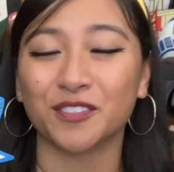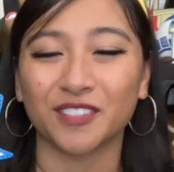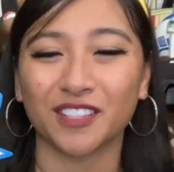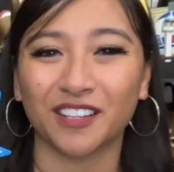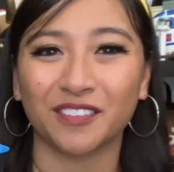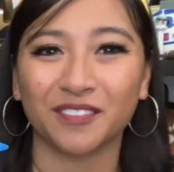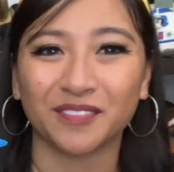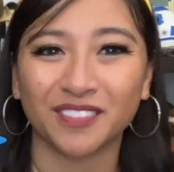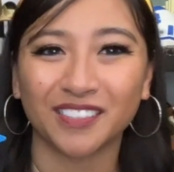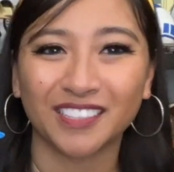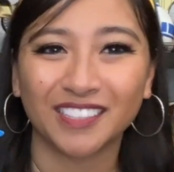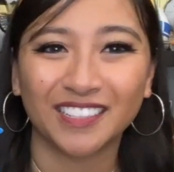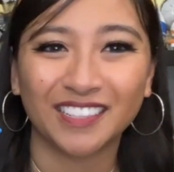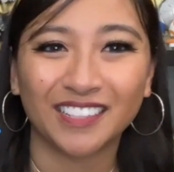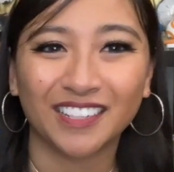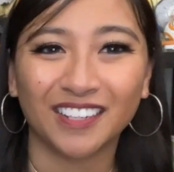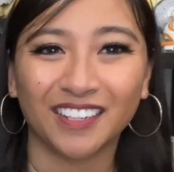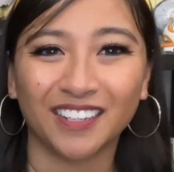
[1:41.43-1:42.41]
So
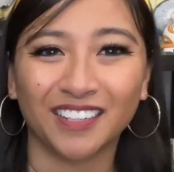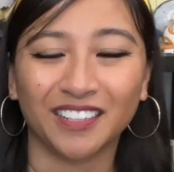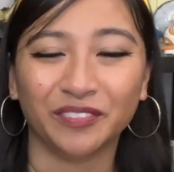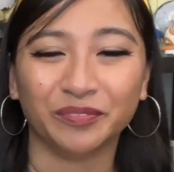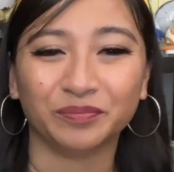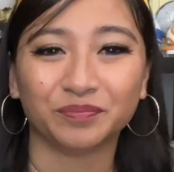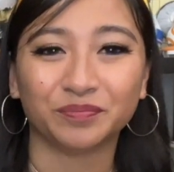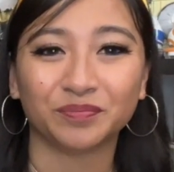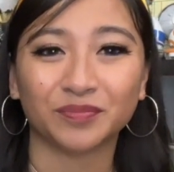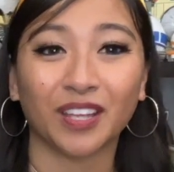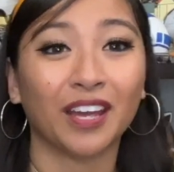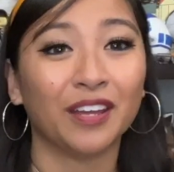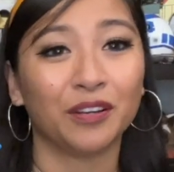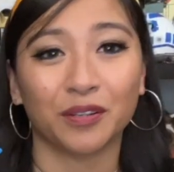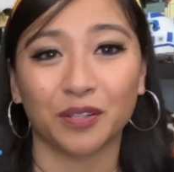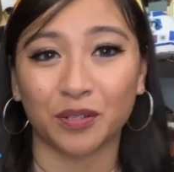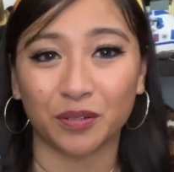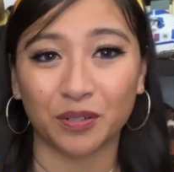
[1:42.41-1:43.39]
I
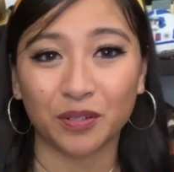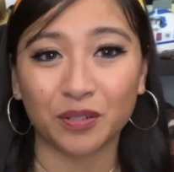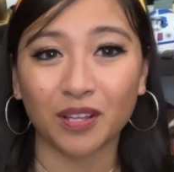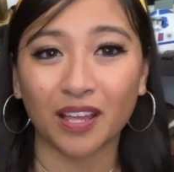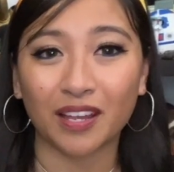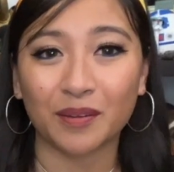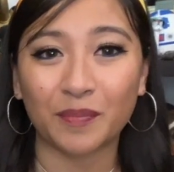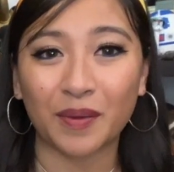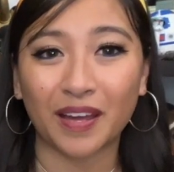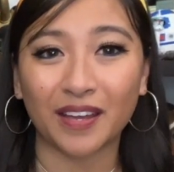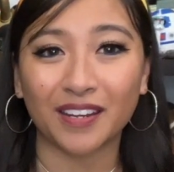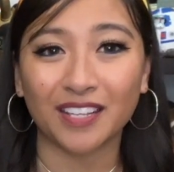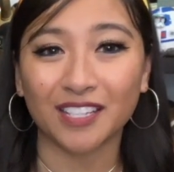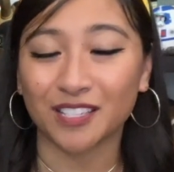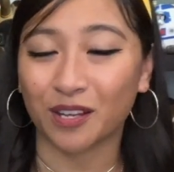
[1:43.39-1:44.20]
don't know a whole lot about it,